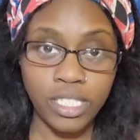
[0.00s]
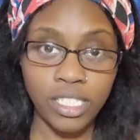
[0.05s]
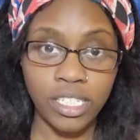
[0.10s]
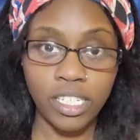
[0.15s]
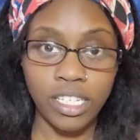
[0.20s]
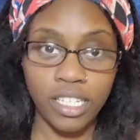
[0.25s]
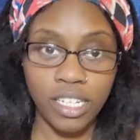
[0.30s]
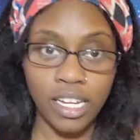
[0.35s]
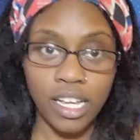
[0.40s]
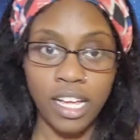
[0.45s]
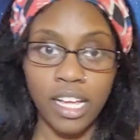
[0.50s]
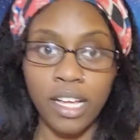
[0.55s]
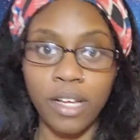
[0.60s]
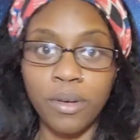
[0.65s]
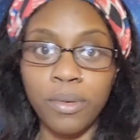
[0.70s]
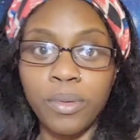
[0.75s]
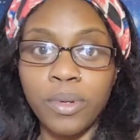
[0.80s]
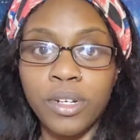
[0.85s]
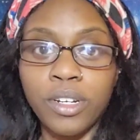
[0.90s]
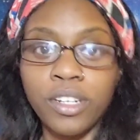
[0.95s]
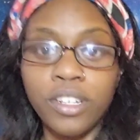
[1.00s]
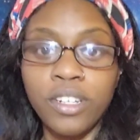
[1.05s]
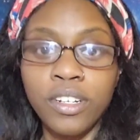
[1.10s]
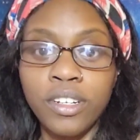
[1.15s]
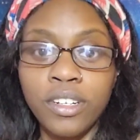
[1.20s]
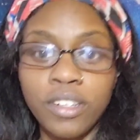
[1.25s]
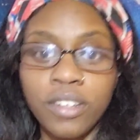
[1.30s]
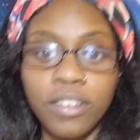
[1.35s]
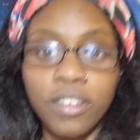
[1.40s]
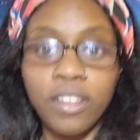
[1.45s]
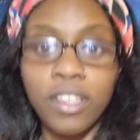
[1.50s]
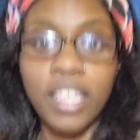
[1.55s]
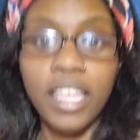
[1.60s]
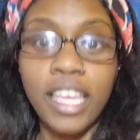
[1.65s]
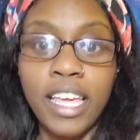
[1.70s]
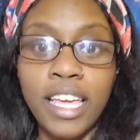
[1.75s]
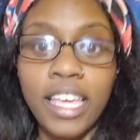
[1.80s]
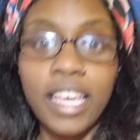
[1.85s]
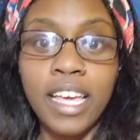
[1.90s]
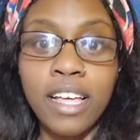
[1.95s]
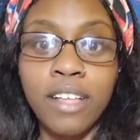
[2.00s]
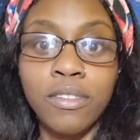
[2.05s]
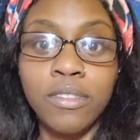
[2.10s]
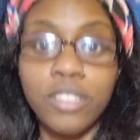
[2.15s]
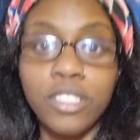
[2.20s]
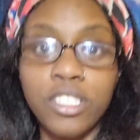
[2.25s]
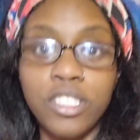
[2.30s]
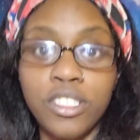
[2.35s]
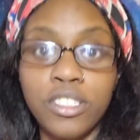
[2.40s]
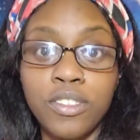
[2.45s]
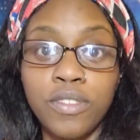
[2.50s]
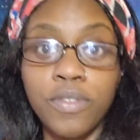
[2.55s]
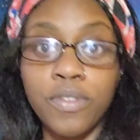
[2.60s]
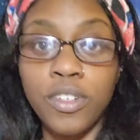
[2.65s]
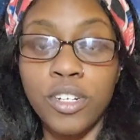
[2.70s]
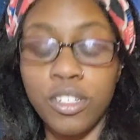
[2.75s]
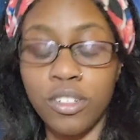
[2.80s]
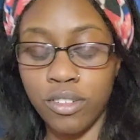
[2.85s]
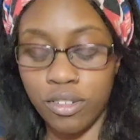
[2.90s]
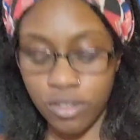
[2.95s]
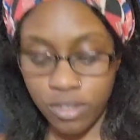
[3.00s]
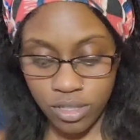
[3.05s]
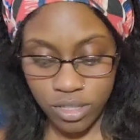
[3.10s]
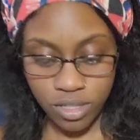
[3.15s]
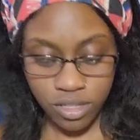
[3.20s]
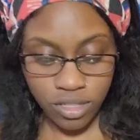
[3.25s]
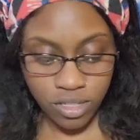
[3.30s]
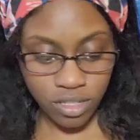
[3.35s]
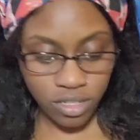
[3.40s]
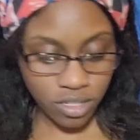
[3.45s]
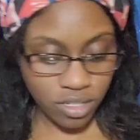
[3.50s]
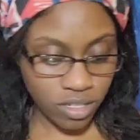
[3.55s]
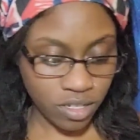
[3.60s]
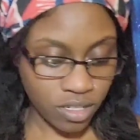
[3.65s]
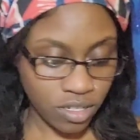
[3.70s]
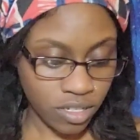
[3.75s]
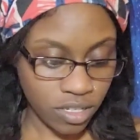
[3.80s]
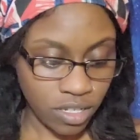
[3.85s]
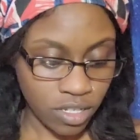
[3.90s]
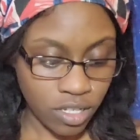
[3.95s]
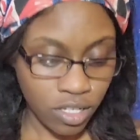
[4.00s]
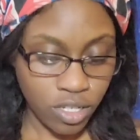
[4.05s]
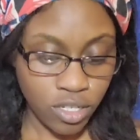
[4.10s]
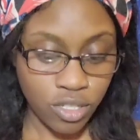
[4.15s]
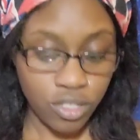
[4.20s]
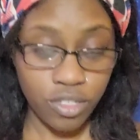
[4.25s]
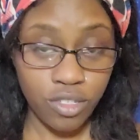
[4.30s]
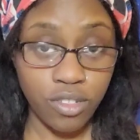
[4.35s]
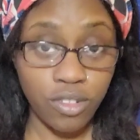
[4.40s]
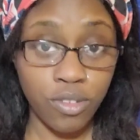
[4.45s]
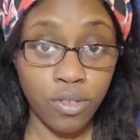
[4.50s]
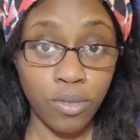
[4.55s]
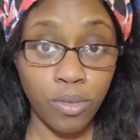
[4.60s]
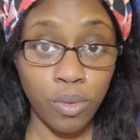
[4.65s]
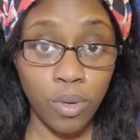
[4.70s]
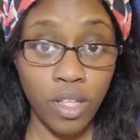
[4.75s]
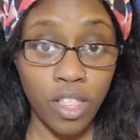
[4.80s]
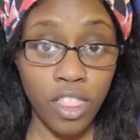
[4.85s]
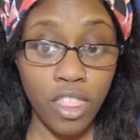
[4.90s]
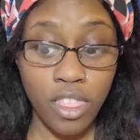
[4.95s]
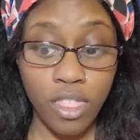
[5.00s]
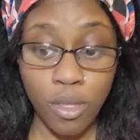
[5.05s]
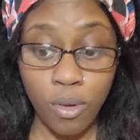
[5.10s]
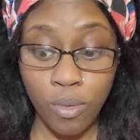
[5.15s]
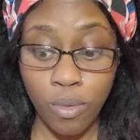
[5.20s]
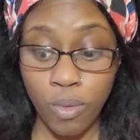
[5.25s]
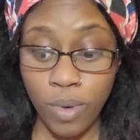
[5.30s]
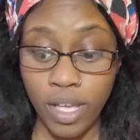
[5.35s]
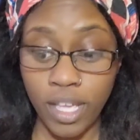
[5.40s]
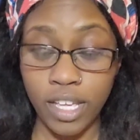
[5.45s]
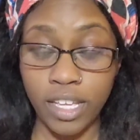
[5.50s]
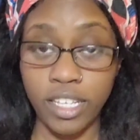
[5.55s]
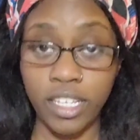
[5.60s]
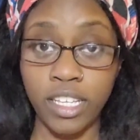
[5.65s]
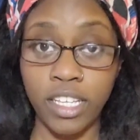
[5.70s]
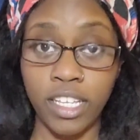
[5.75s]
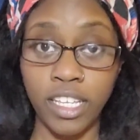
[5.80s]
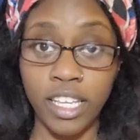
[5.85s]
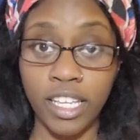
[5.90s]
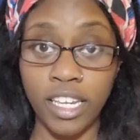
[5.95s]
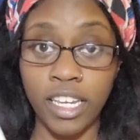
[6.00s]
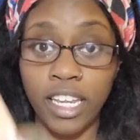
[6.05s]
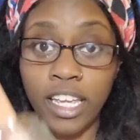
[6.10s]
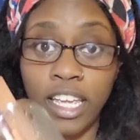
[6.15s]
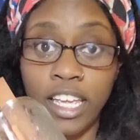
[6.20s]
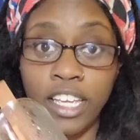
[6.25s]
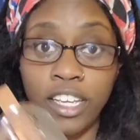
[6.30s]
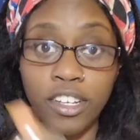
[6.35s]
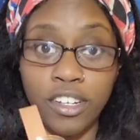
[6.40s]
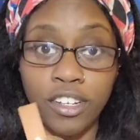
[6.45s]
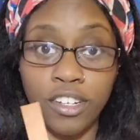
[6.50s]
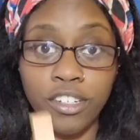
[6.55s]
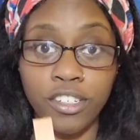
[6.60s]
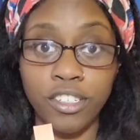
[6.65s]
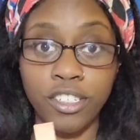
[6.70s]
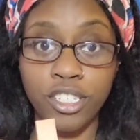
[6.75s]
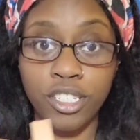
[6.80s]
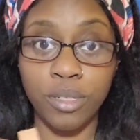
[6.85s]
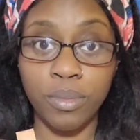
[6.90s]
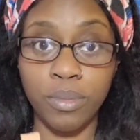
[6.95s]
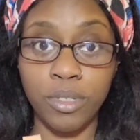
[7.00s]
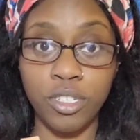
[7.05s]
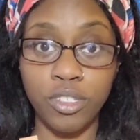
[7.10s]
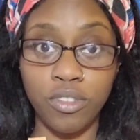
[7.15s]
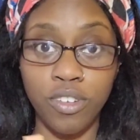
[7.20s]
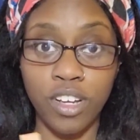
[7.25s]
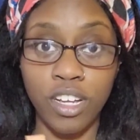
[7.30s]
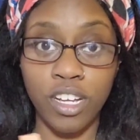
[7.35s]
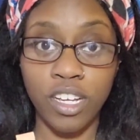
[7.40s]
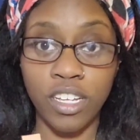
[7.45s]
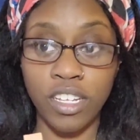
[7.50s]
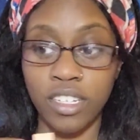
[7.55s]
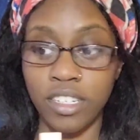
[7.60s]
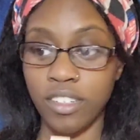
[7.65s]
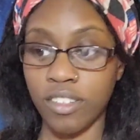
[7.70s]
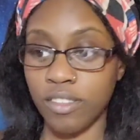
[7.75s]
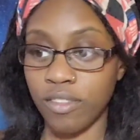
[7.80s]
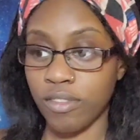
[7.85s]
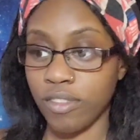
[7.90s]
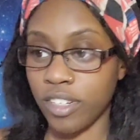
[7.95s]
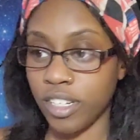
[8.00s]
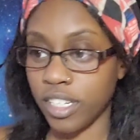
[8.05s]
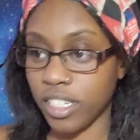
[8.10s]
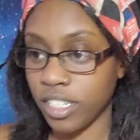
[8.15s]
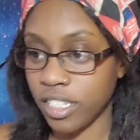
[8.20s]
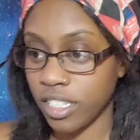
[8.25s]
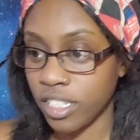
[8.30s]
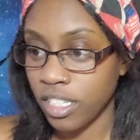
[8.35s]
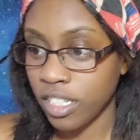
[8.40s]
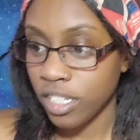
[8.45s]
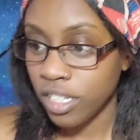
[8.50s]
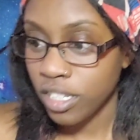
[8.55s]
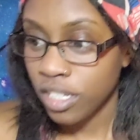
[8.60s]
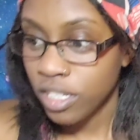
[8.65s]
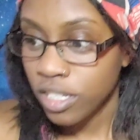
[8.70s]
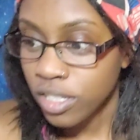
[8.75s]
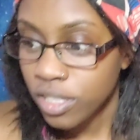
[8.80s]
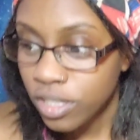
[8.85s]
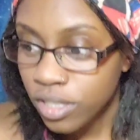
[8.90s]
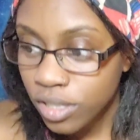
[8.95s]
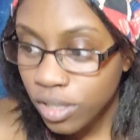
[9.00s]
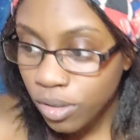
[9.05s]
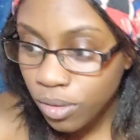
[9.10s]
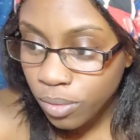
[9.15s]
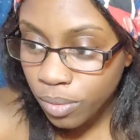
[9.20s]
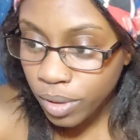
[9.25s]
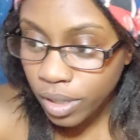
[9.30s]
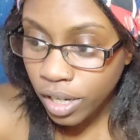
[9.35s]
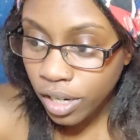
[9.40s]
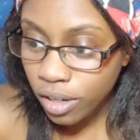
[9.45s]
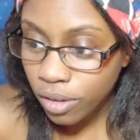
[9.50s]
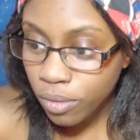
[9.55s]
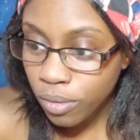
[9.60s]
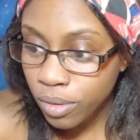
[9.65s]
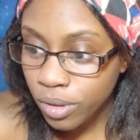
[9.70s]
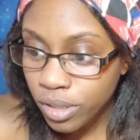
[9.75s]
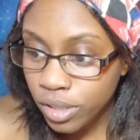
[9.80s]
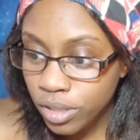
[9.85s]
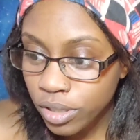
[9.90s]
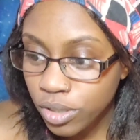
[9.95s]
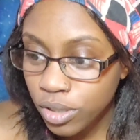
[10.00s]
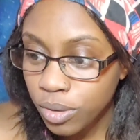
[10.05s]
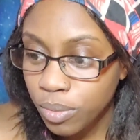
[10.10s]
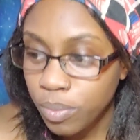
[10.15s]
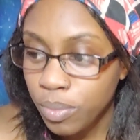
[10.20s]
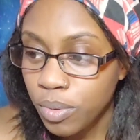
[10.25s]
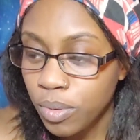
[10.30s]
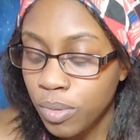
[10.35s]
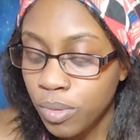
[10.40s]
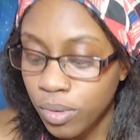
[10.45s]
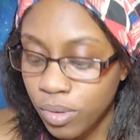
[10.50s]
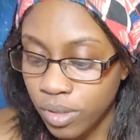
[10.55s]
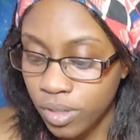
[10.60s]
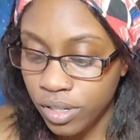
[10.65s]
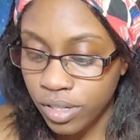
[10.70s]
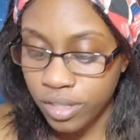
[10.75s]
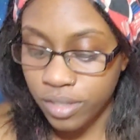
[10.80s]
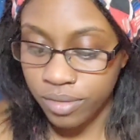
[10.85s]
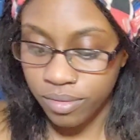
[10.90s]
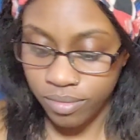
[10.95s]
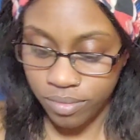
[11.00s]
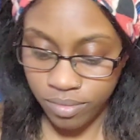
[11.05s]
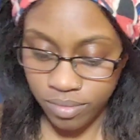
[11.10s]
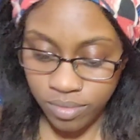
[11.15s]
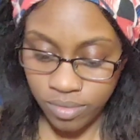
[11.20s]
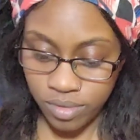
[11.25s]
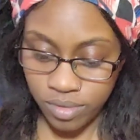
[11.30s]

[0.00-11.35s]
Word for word: we did our eight ounces first. So the wick and the anchor should be dry, right? So we are going to pour